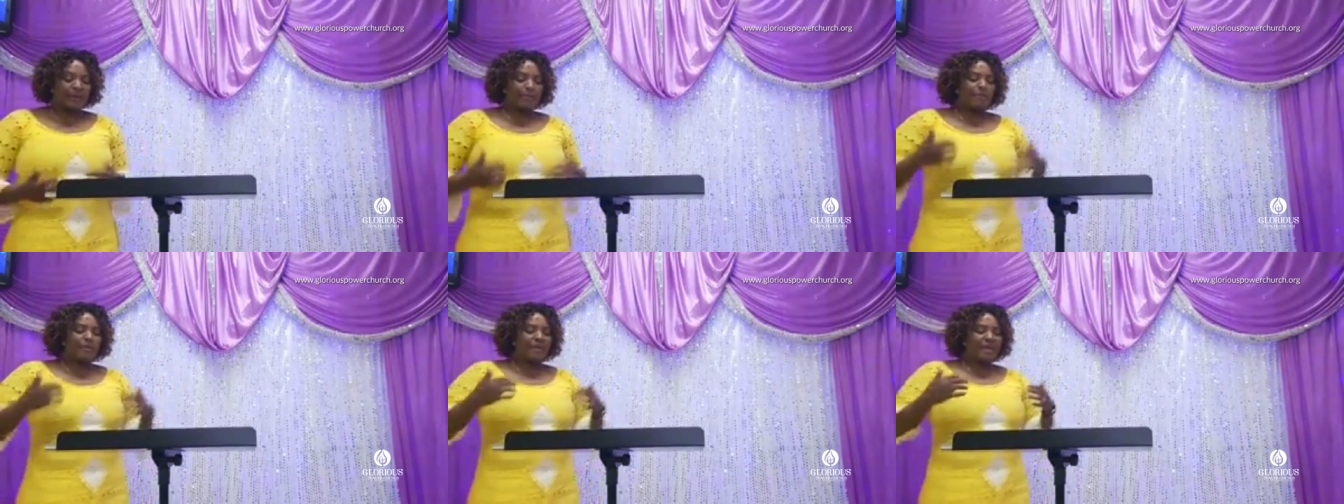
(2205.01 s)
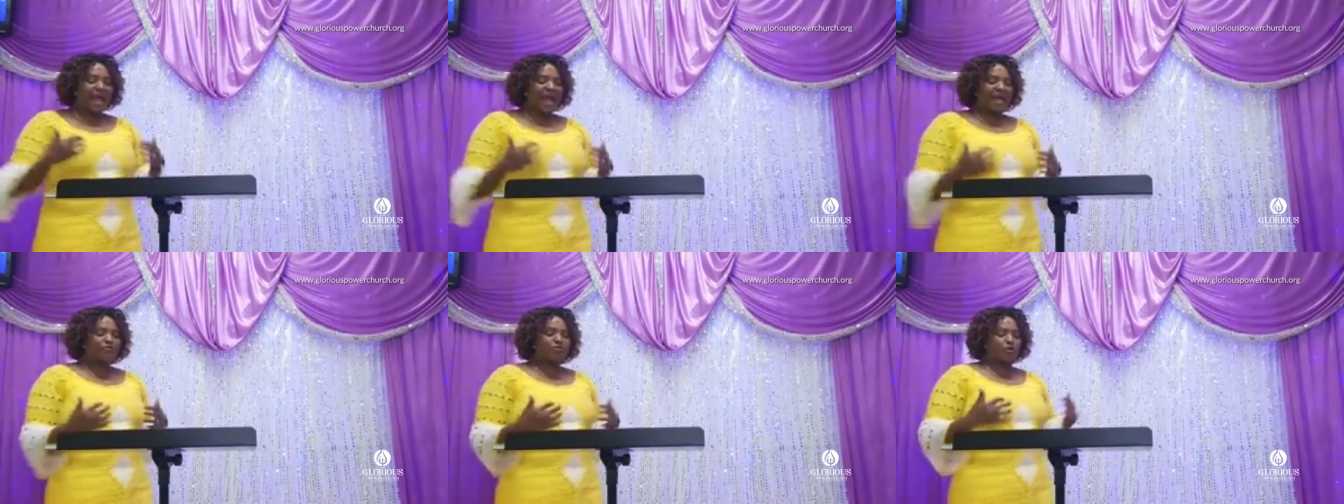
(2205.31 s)
The
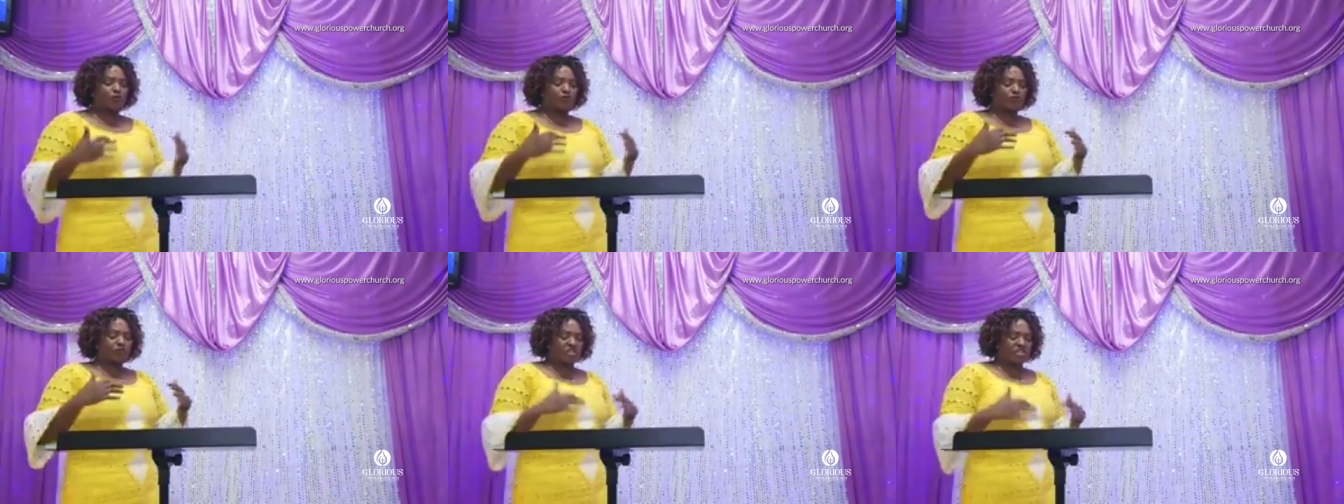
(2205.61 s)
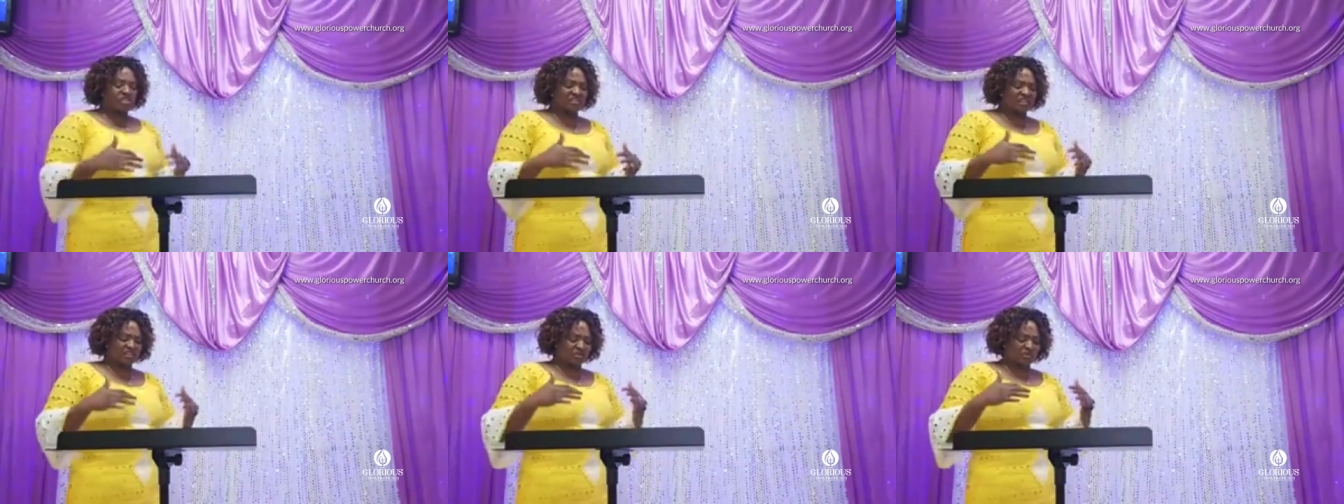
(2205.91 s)
blood of
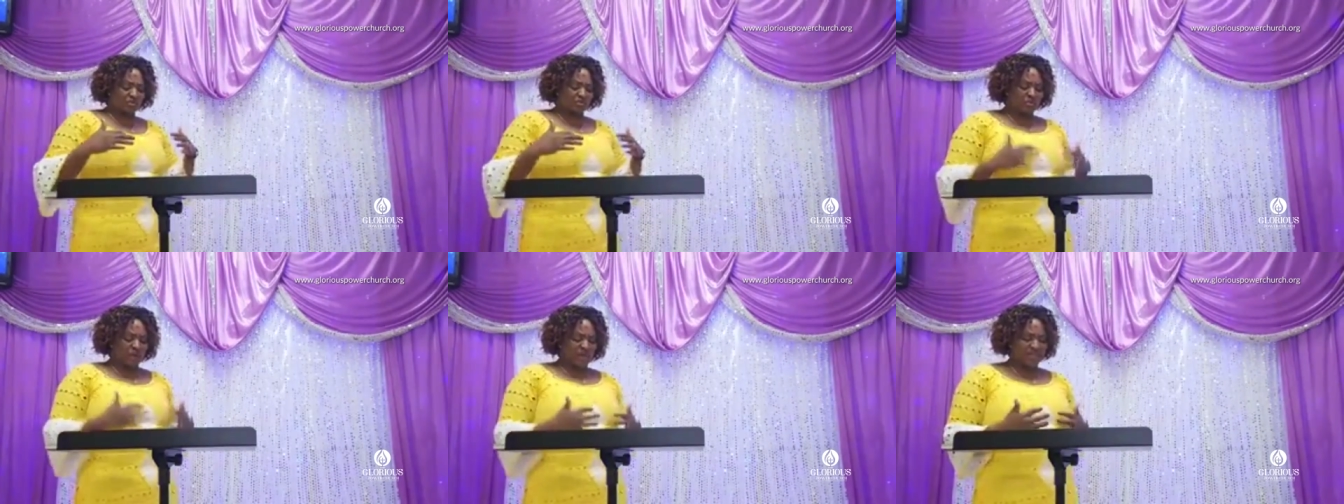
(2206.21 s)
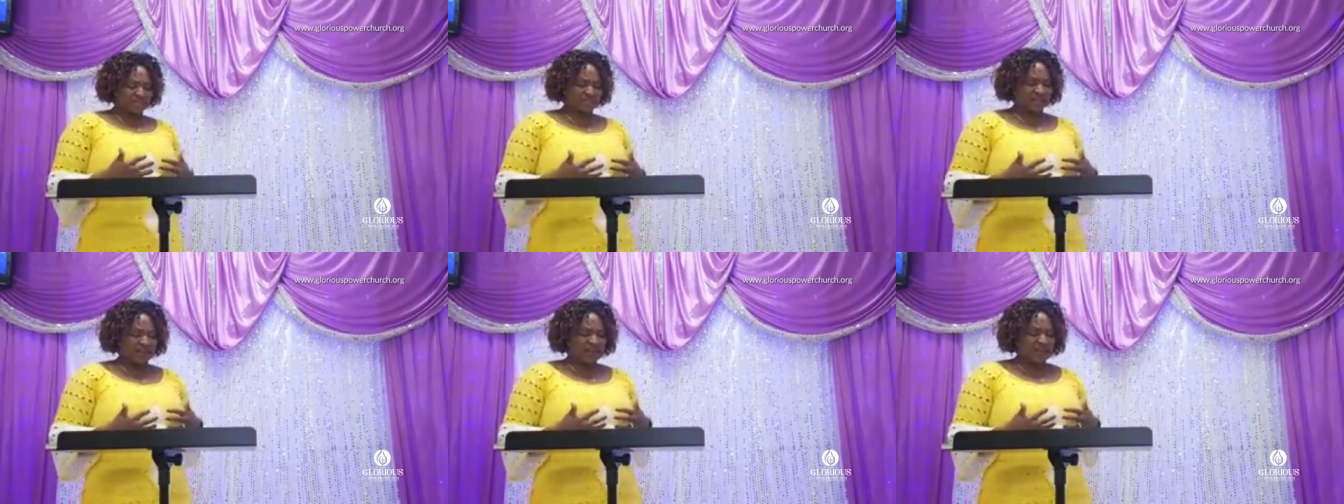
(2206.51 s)
Jesus
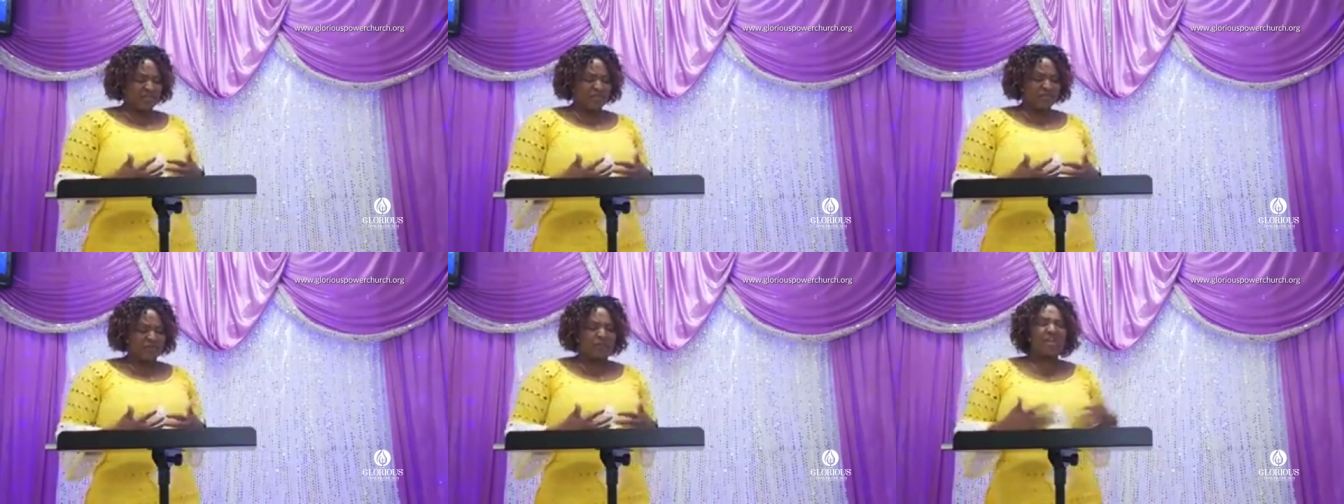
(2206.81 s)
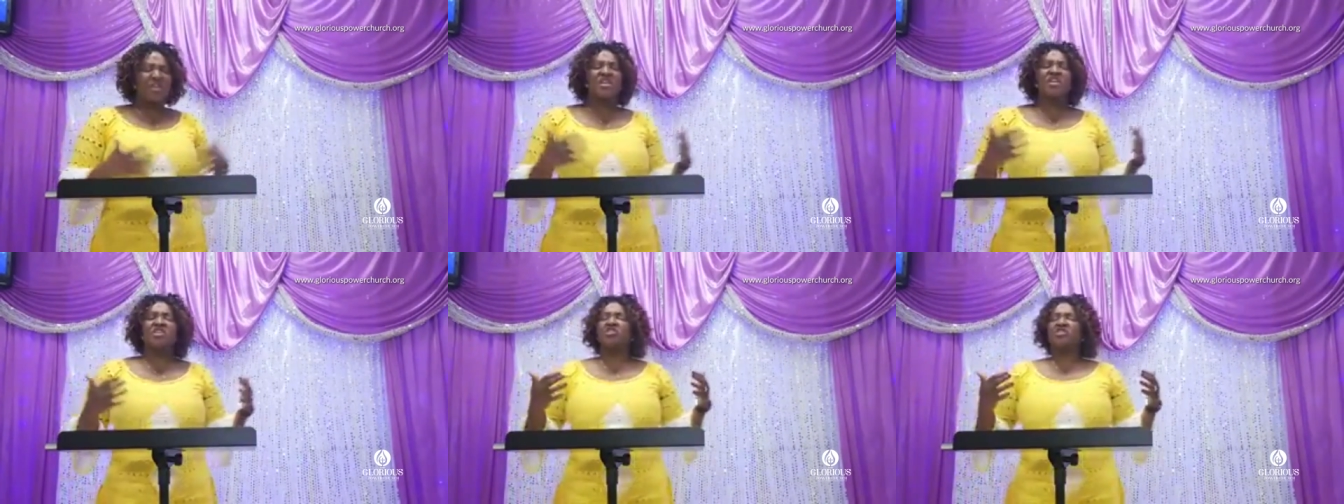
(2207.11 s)
Christ
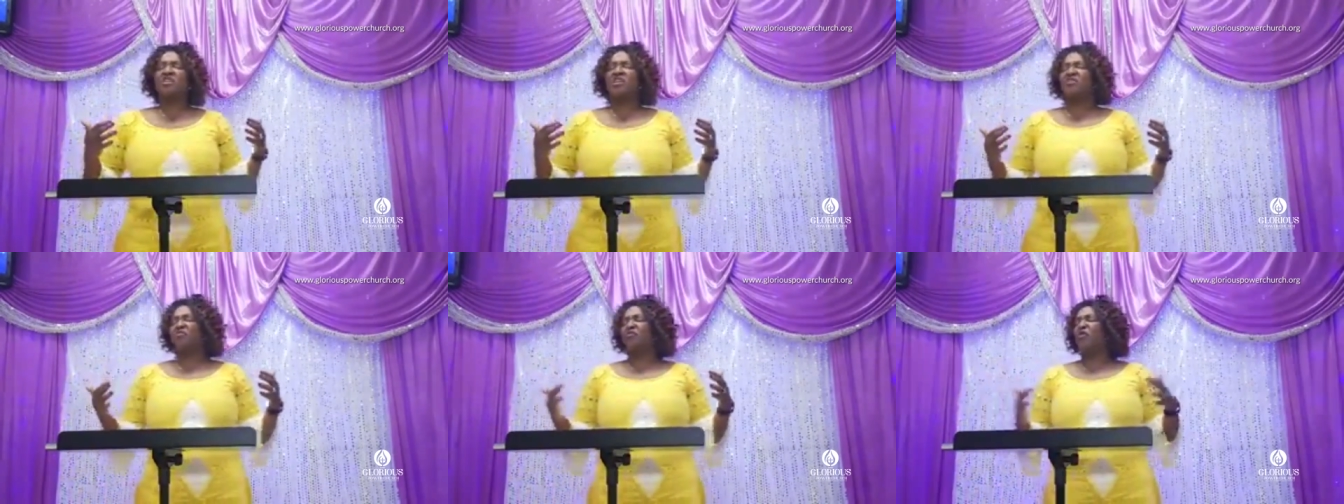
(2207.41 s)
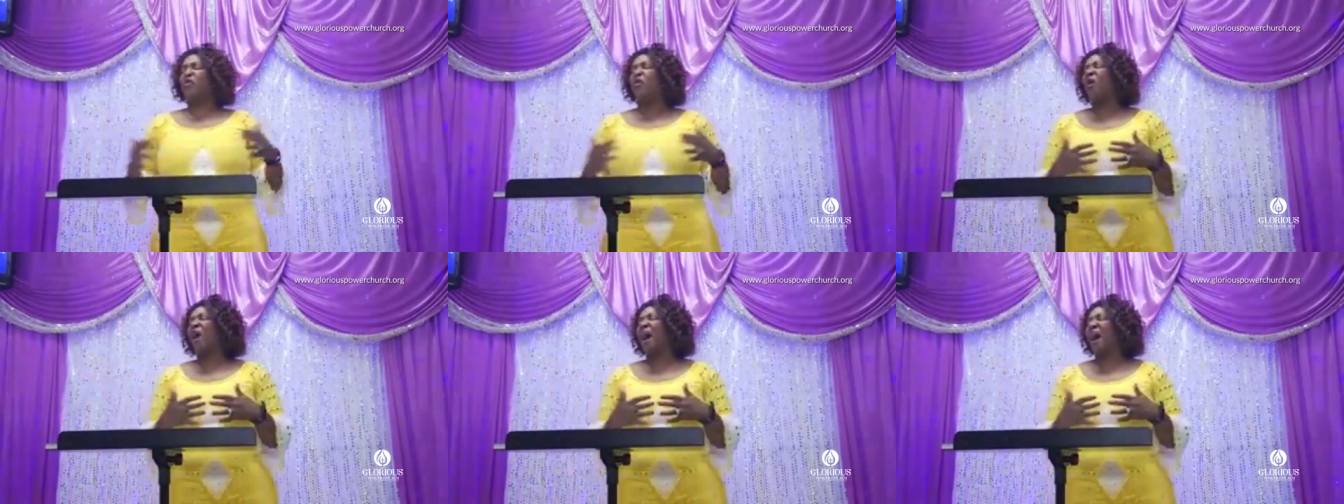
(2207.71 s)
finished it
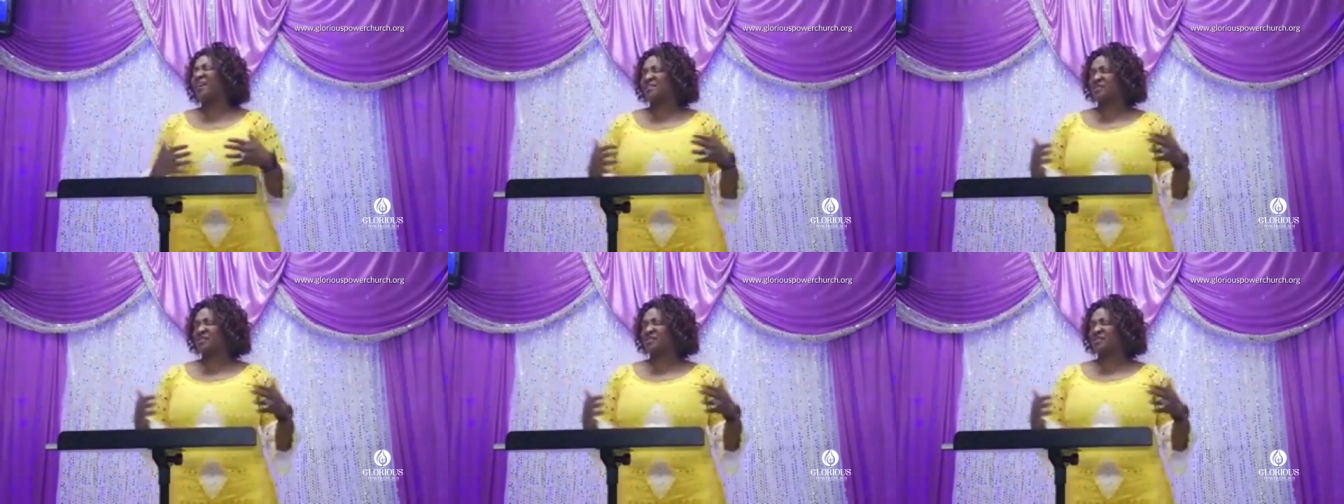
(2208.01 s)
for